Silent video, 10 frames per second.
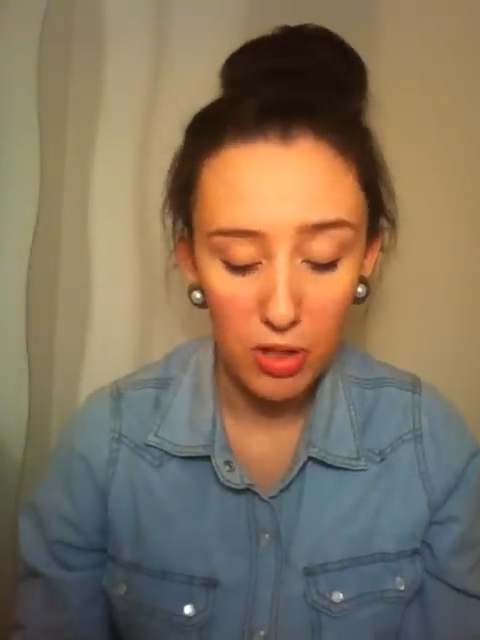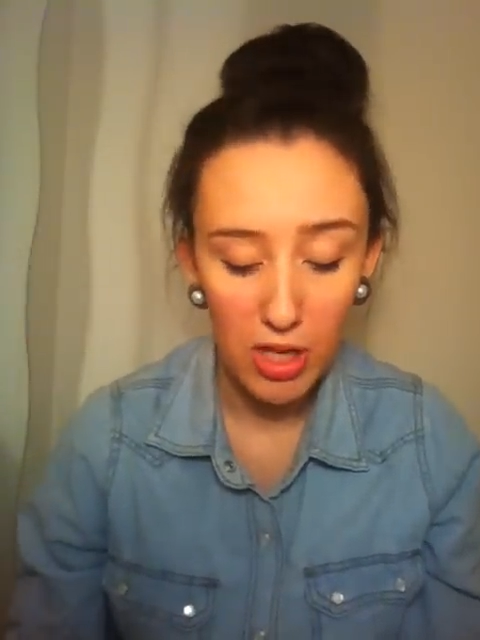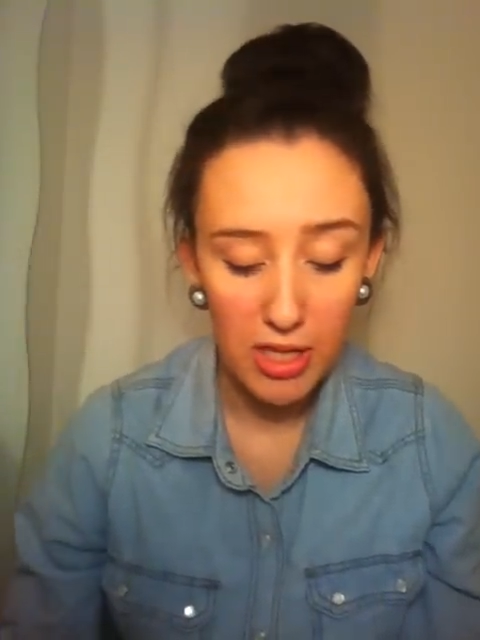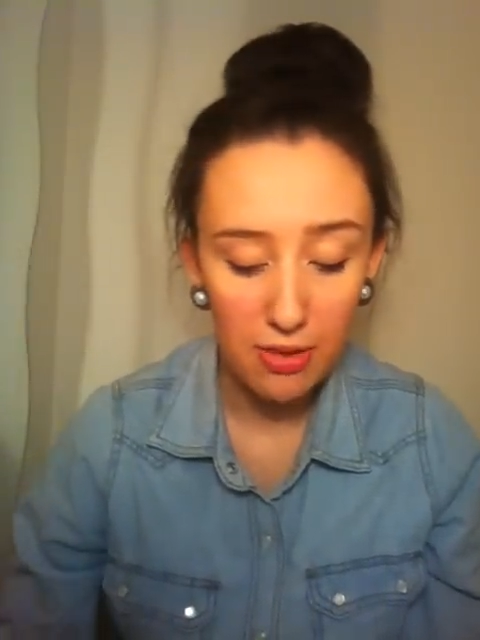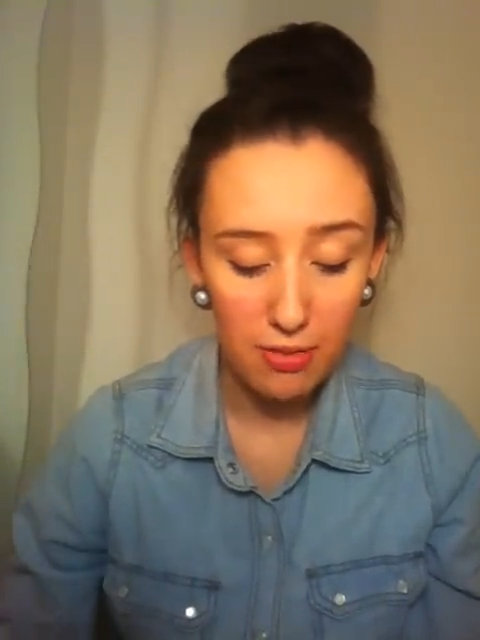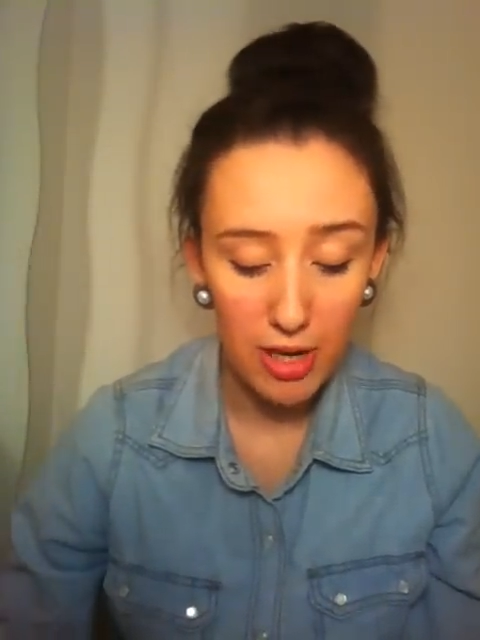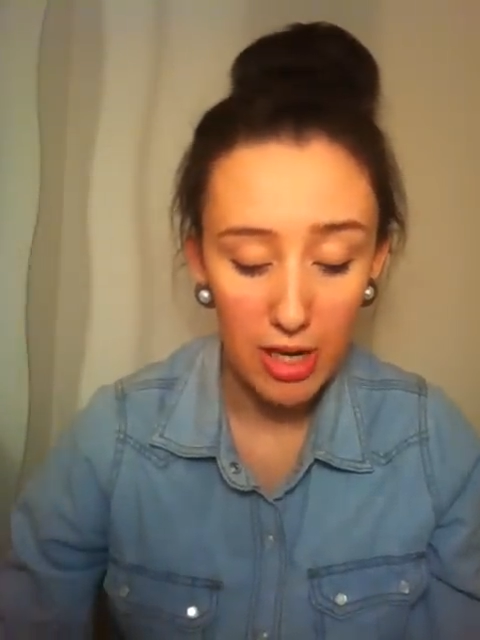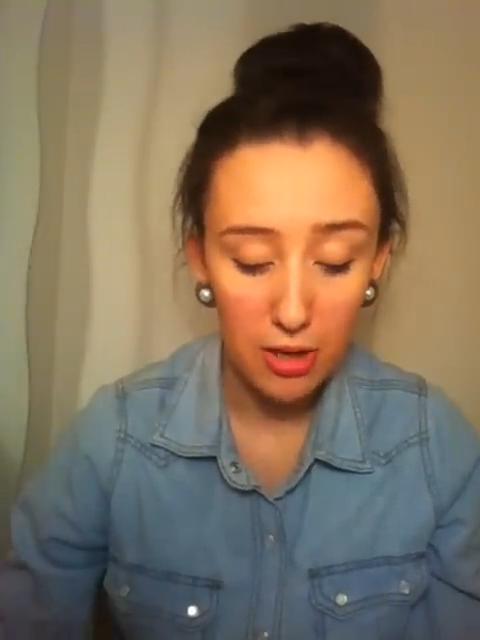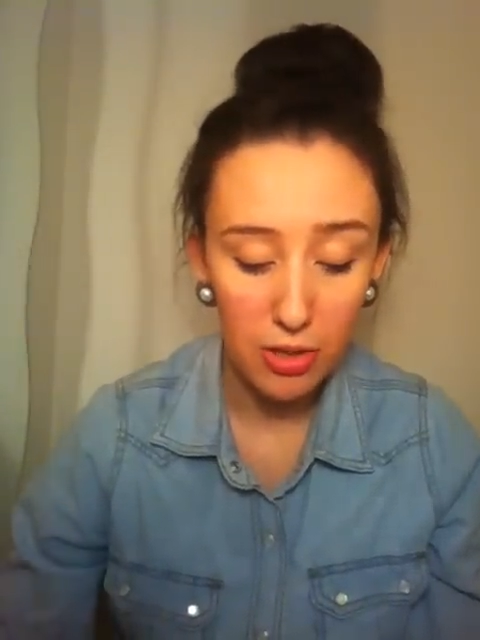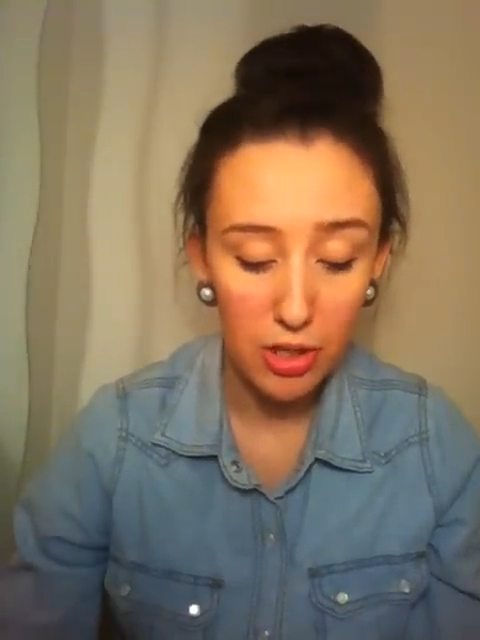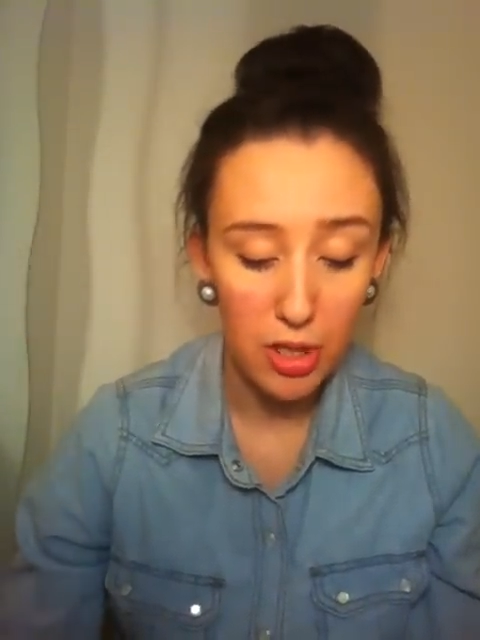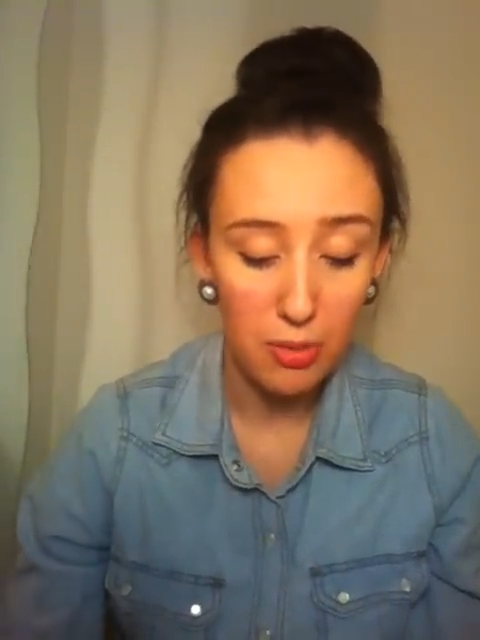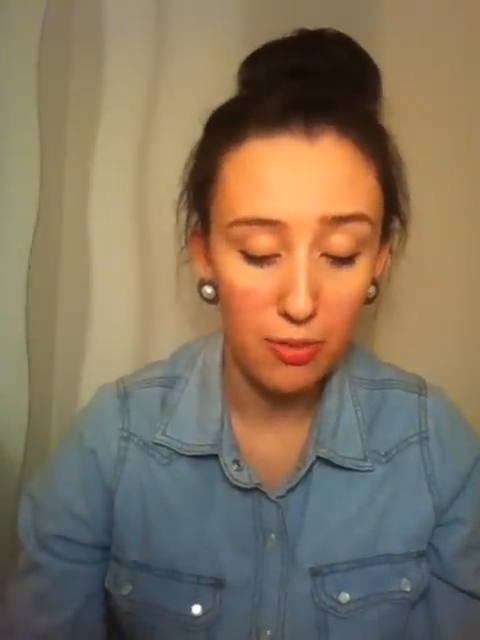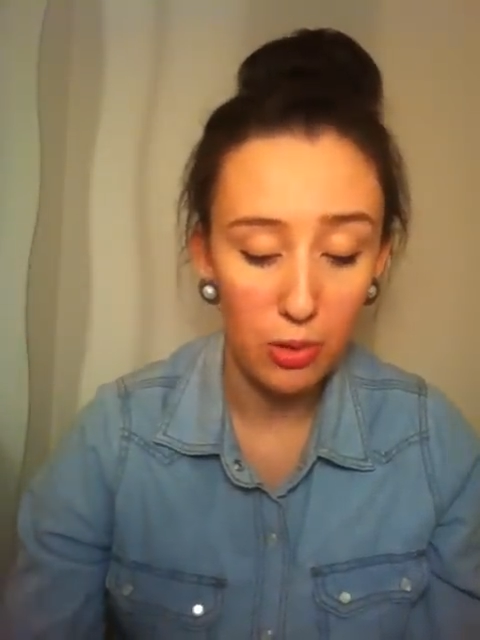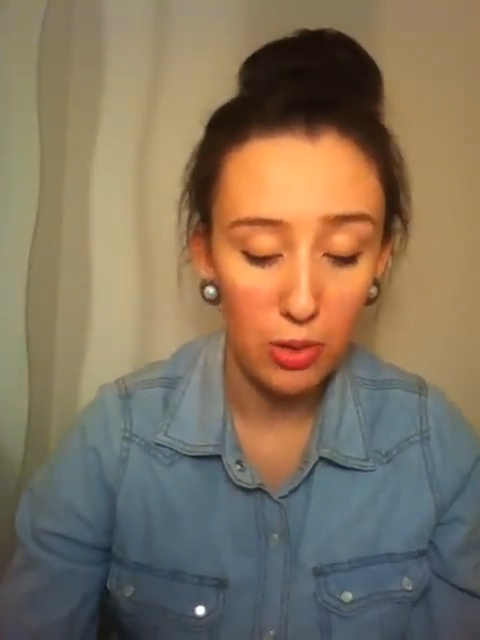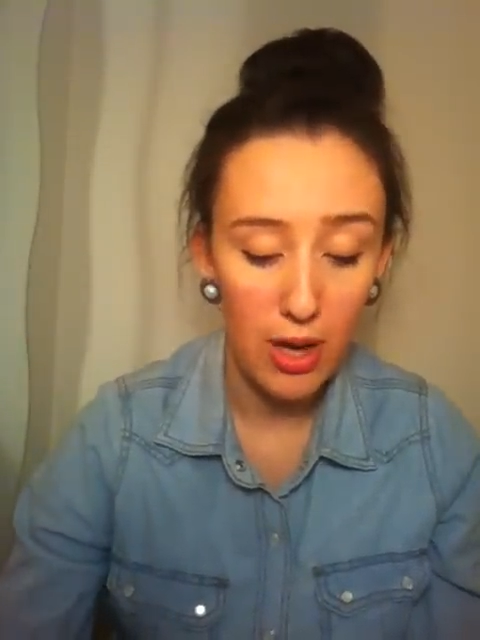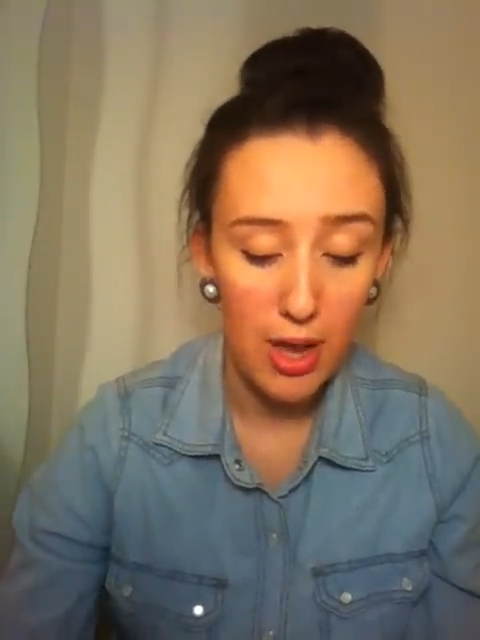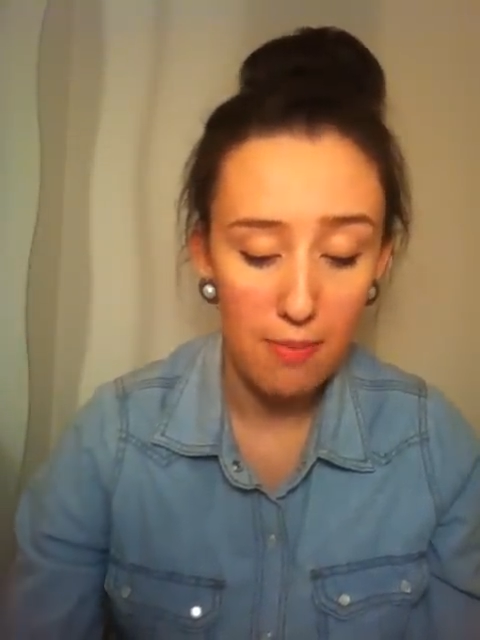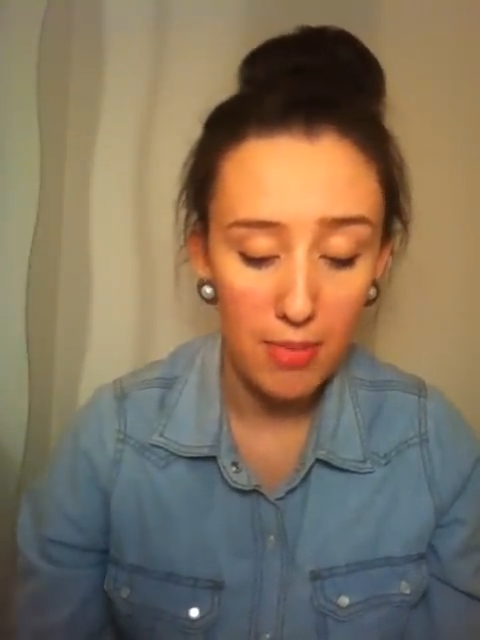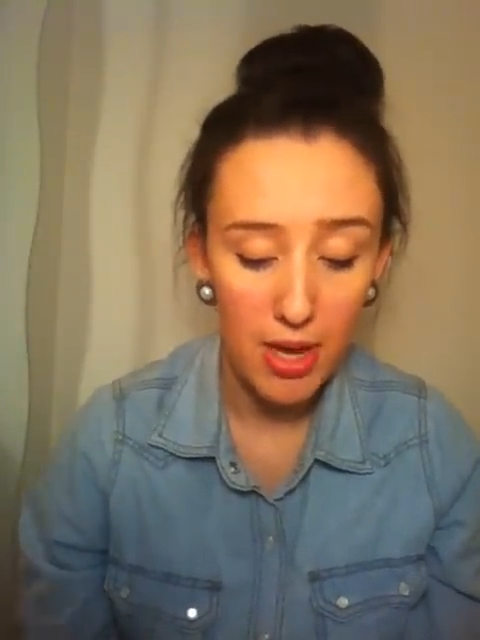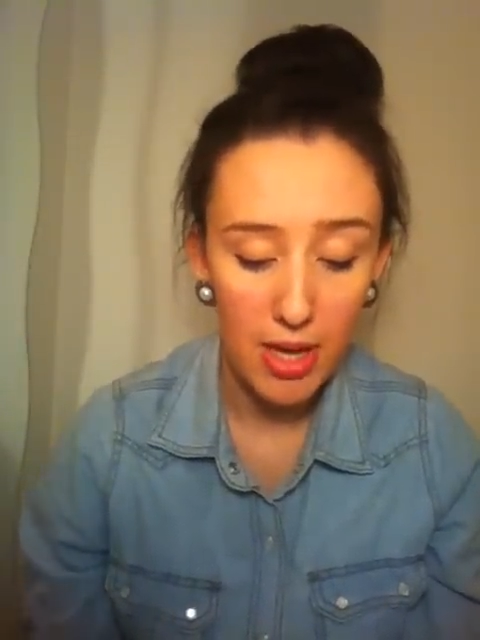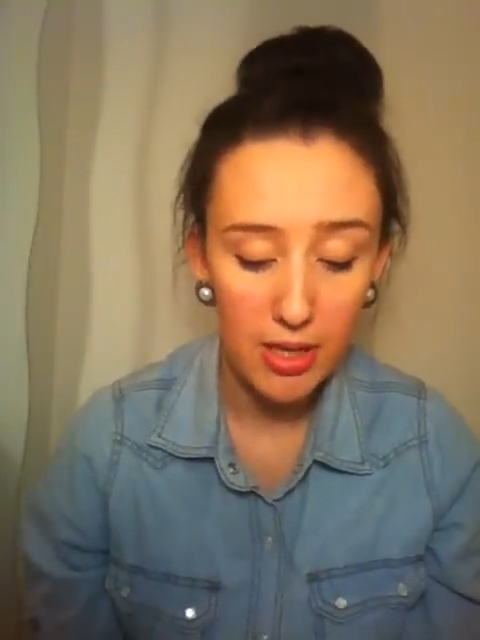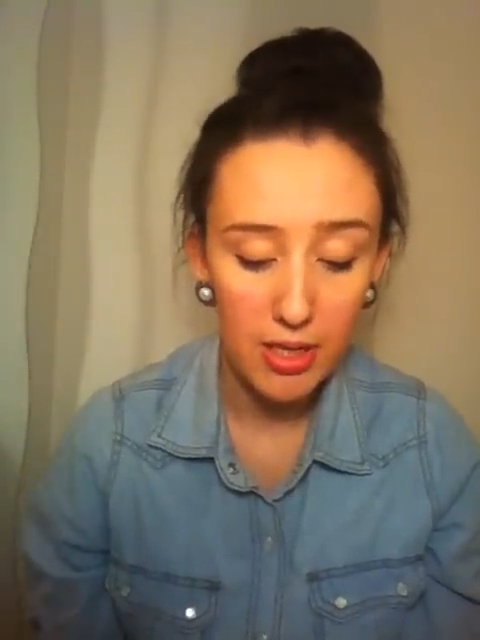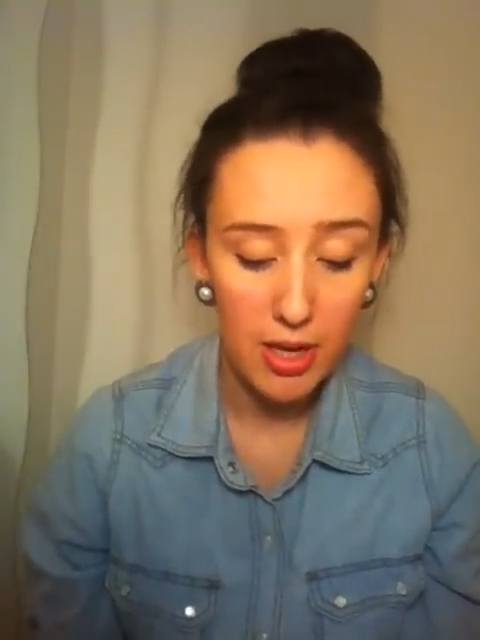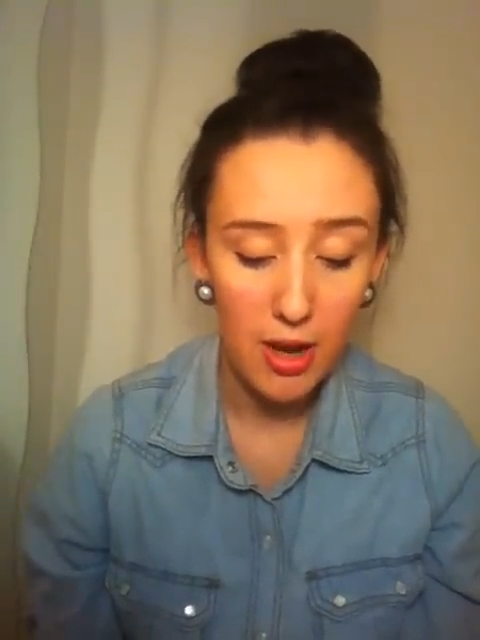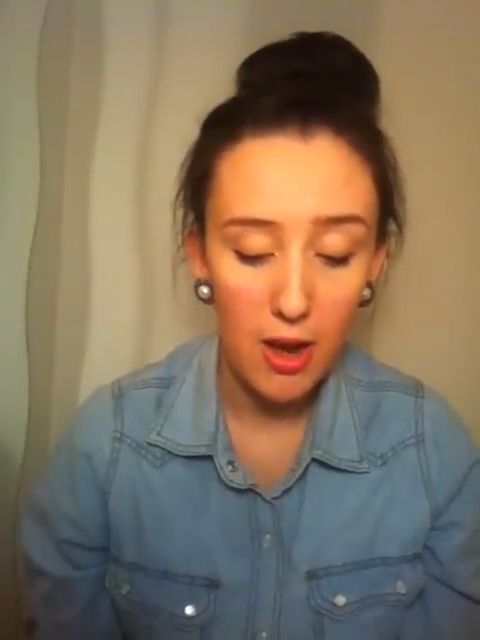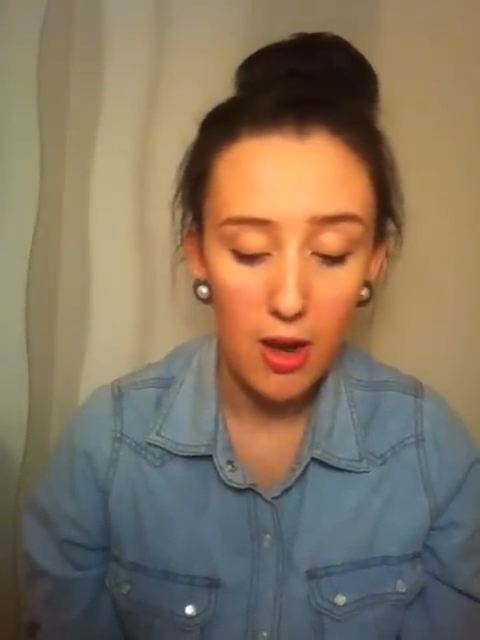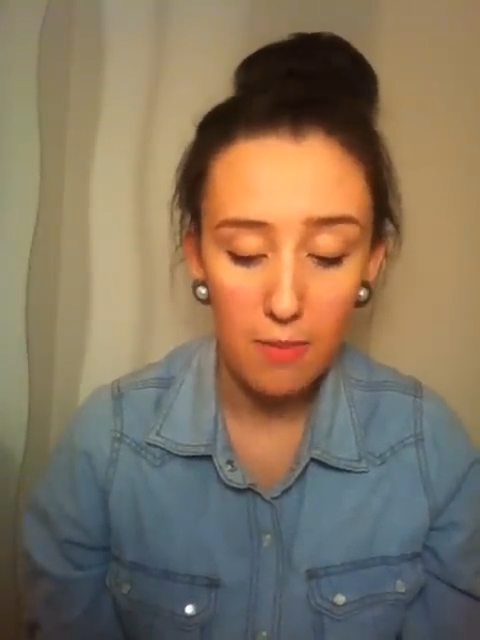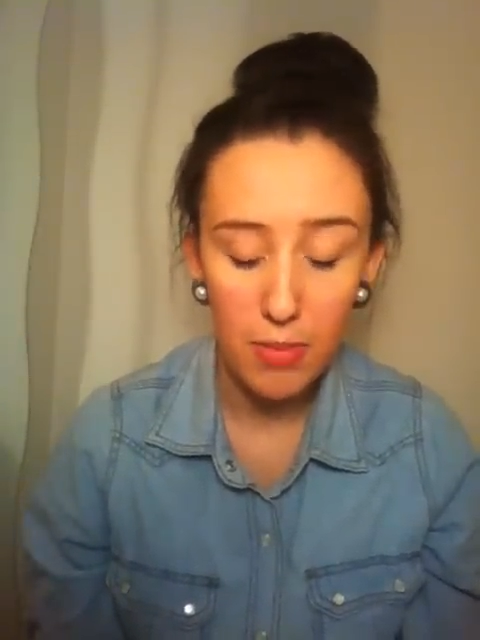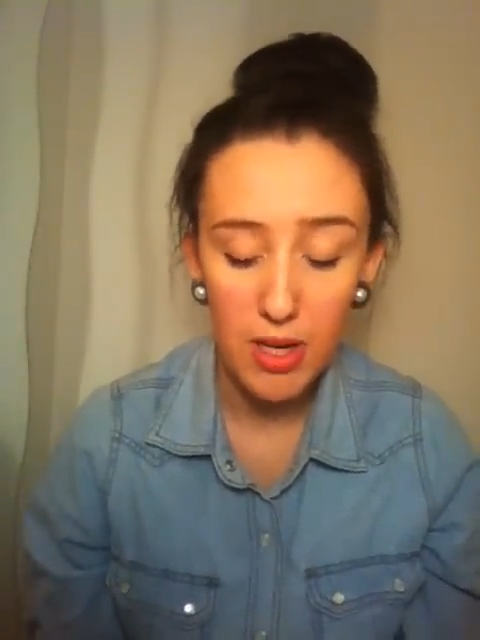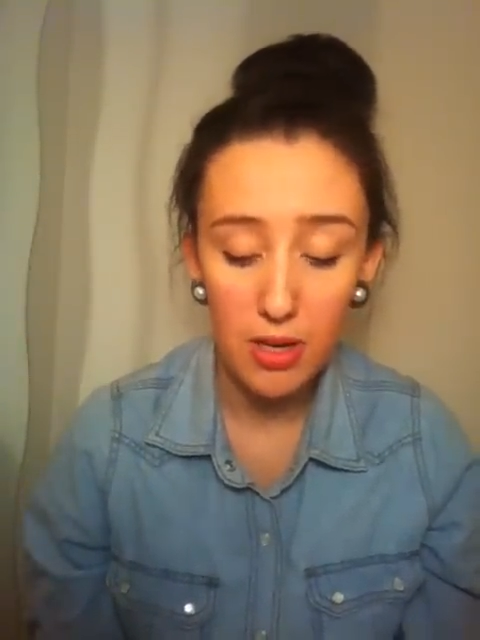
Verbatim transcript: which I didn't really used to do before, um, and I,